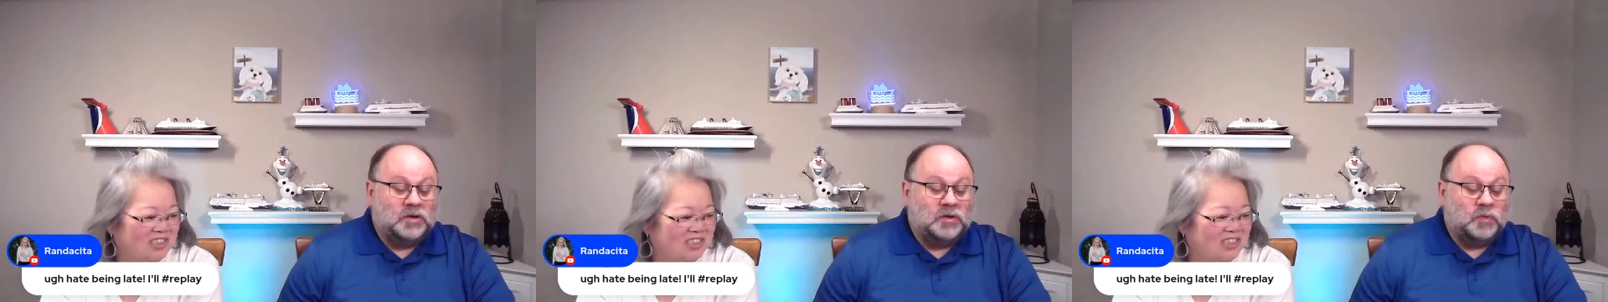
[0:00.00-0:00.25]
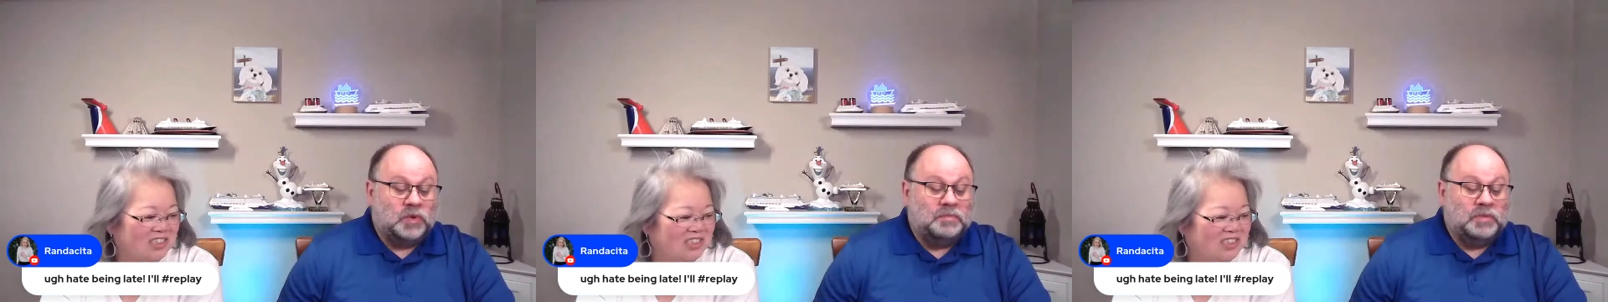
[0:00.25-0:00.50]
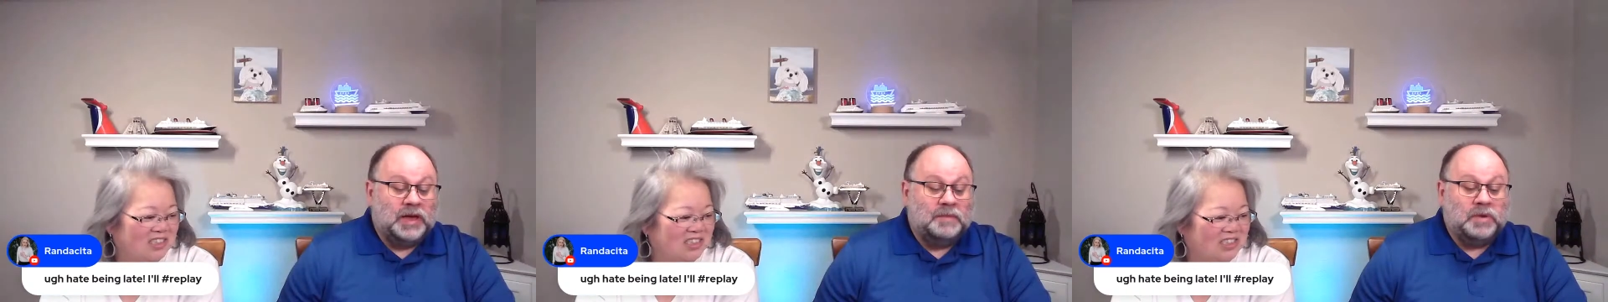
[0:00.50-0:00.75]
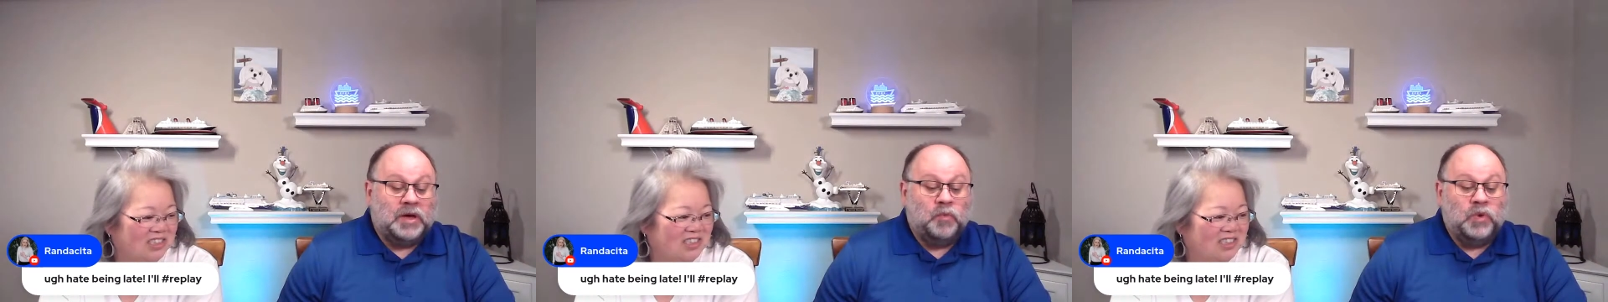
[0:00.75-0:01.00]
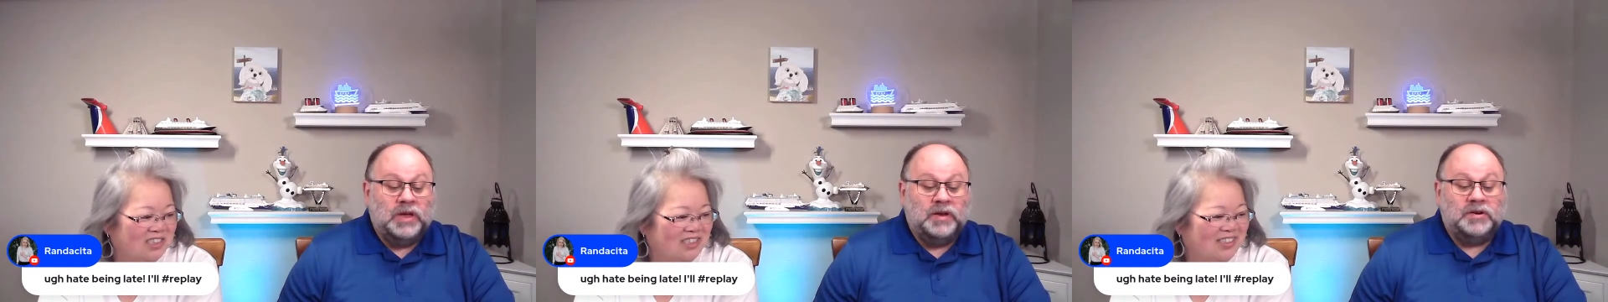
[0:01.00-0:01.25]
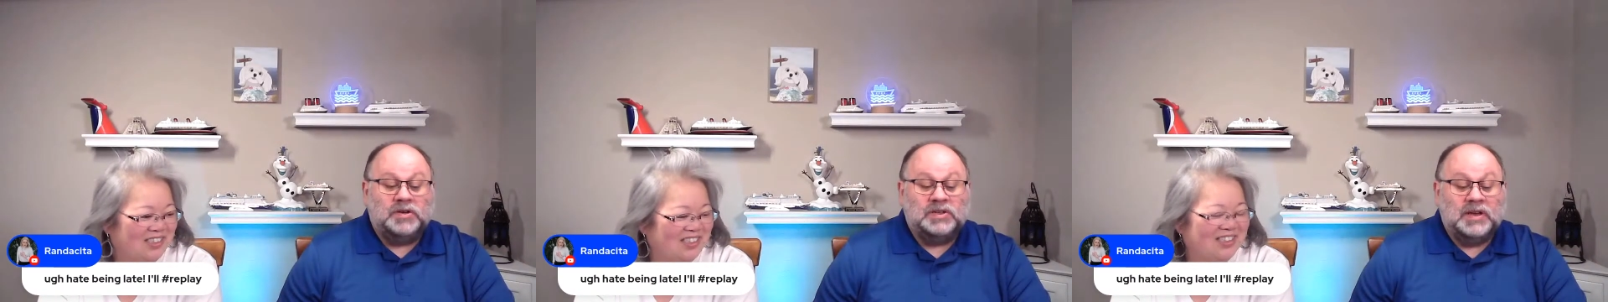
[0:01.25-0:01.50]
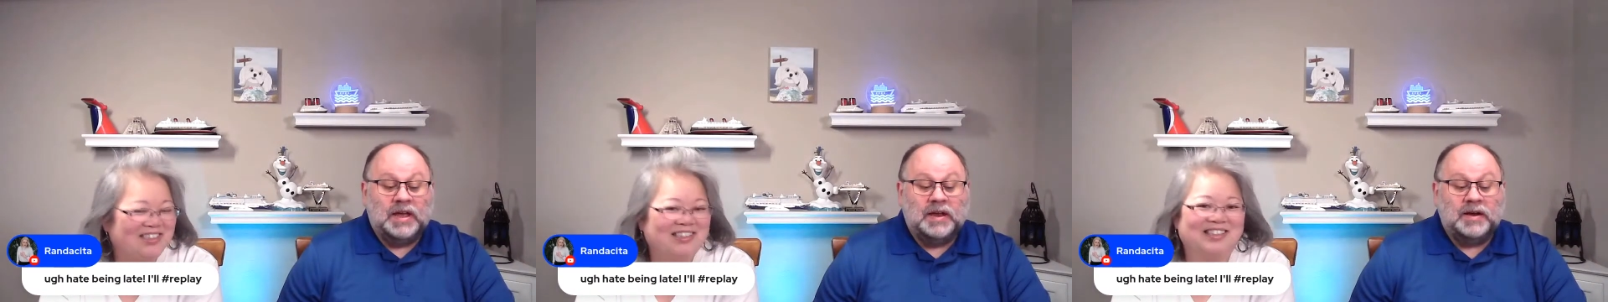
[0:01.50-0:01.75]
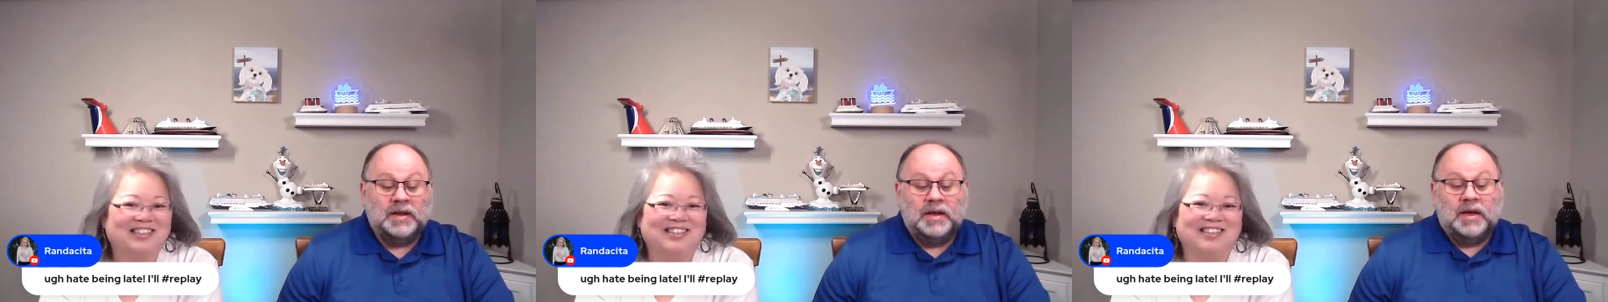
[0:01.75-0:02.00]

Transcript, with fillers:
Speaker 1: do the replay, but we understand,